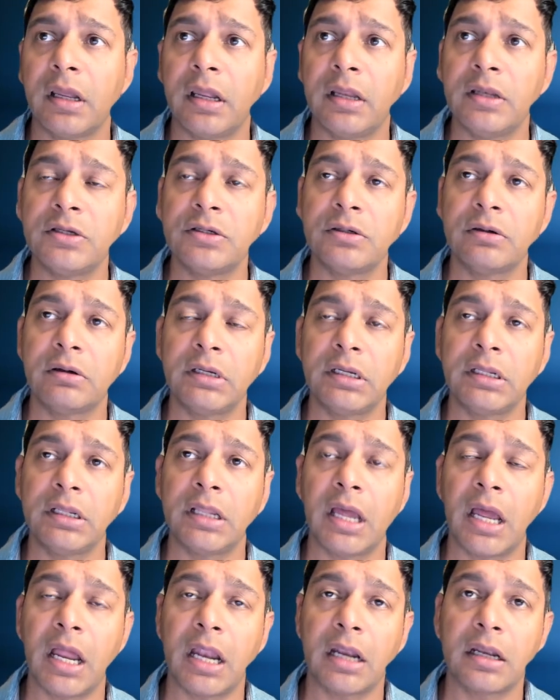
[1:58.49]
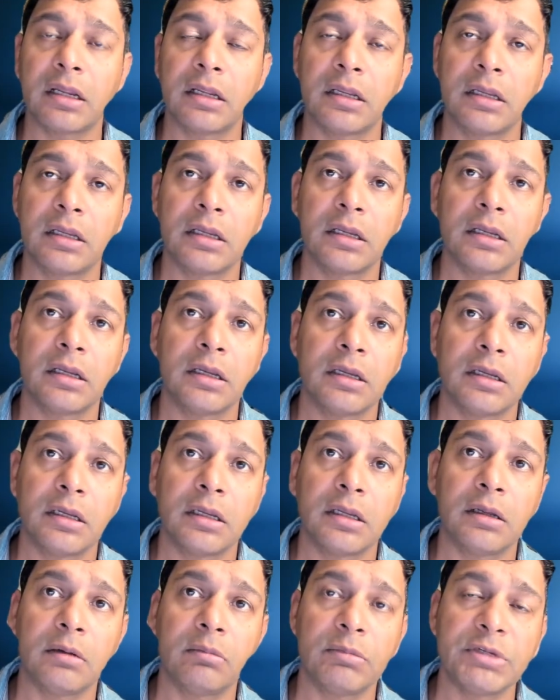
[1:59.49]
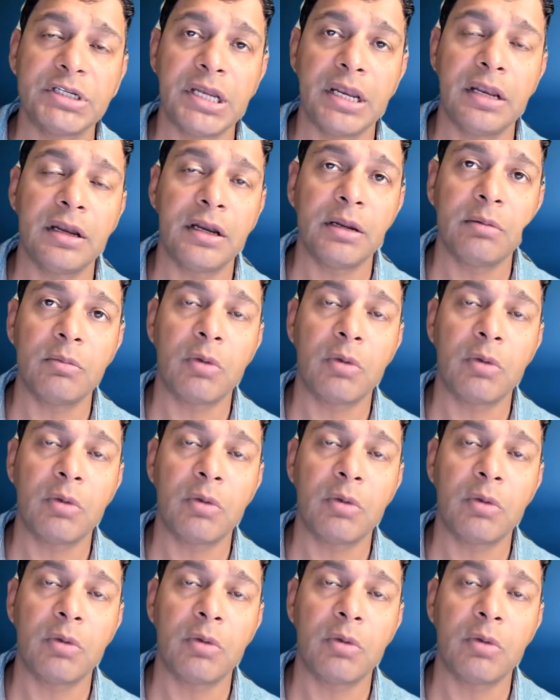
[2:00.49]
ensuring that machine learning